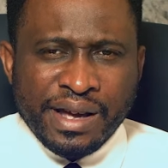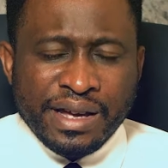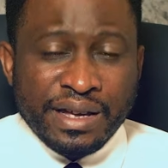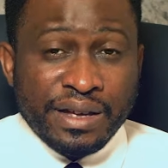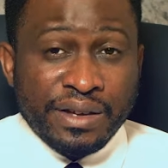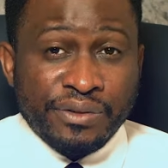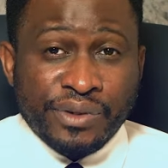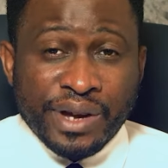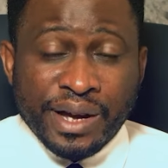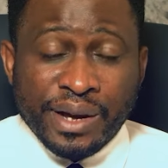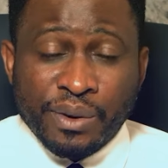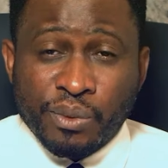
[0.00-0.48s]

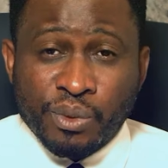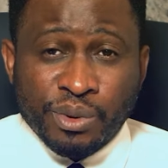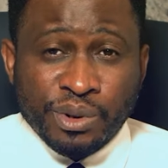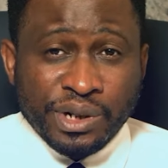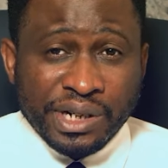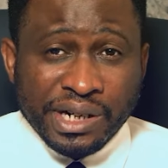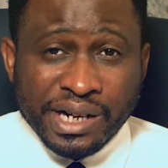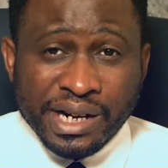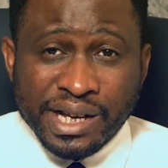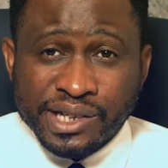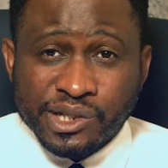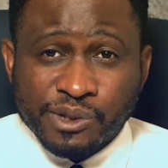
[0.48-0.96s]
If I
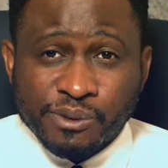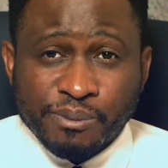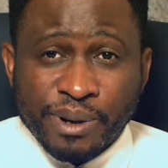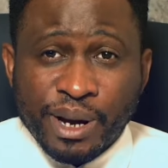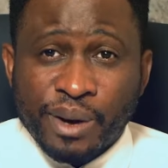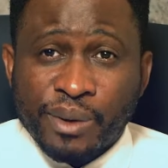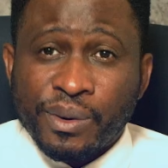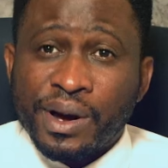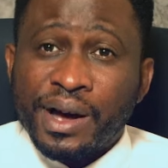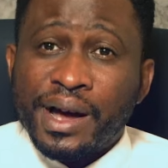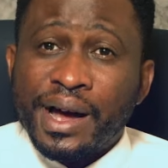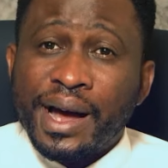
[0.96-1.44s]
want less
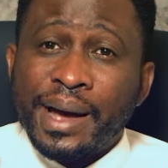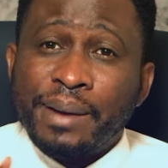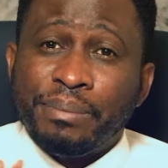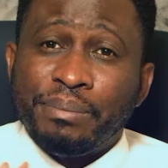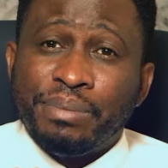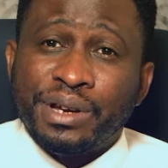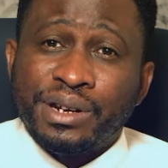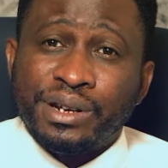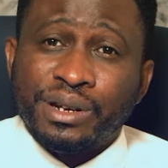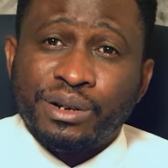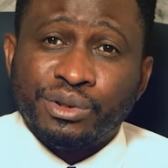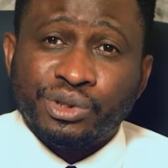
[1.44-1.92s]
power, I
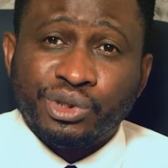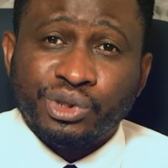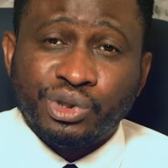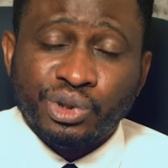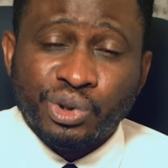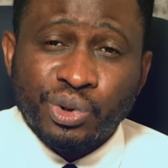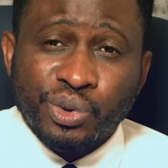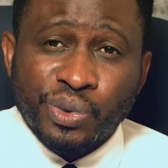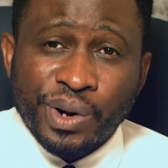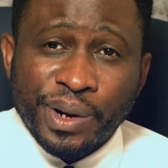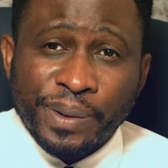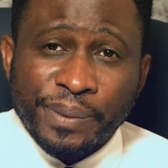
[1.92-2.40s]
pedal
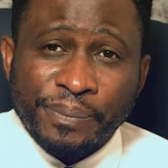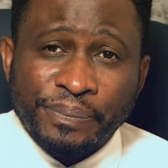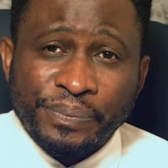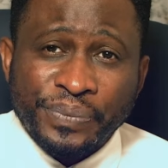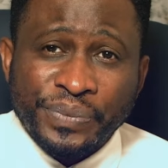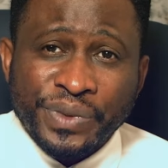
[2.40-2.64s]
slower.